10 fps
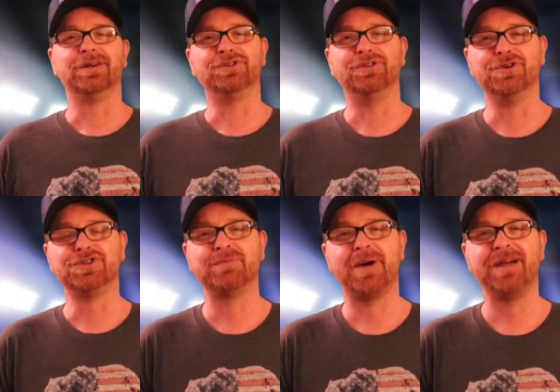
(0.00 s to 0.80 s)
So
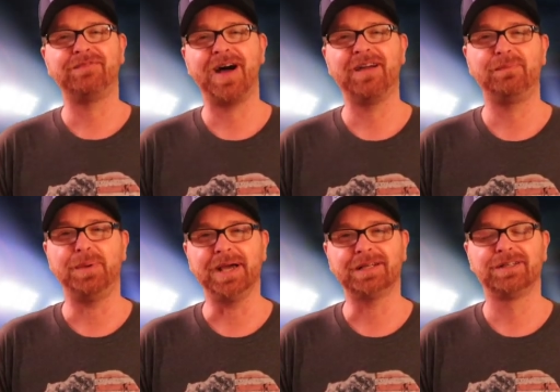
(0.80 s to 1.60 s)
those are my five
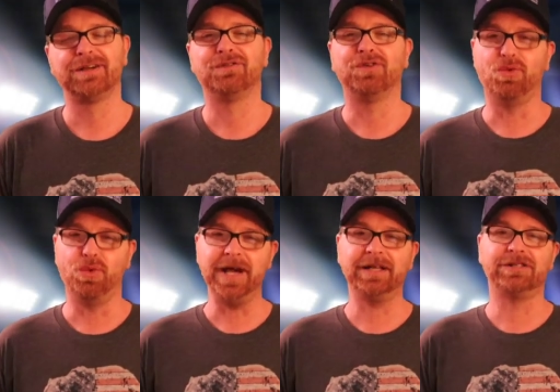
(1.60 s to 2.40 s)
picks for
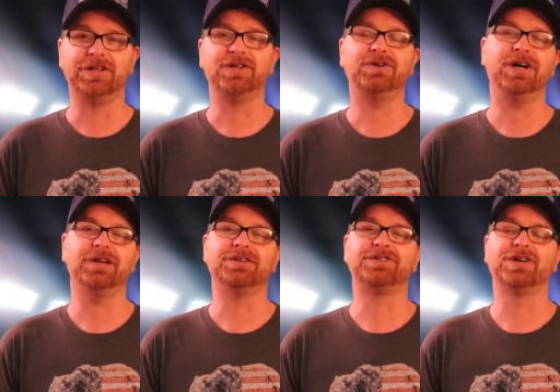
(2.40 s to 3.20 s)
week two
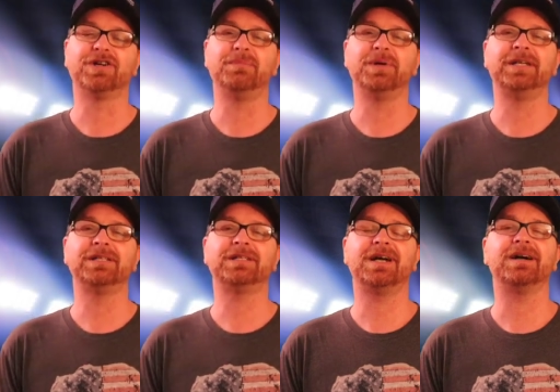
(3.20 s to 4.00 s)
of the Circa
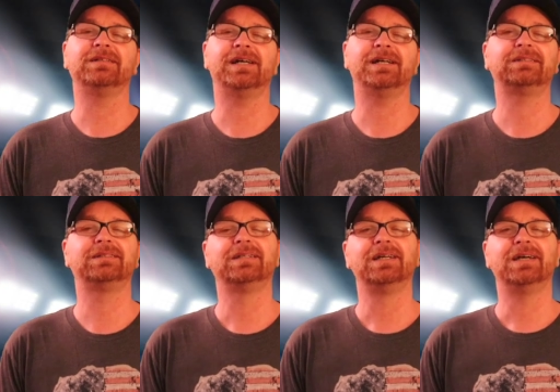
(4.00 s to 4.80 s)
Millions contest.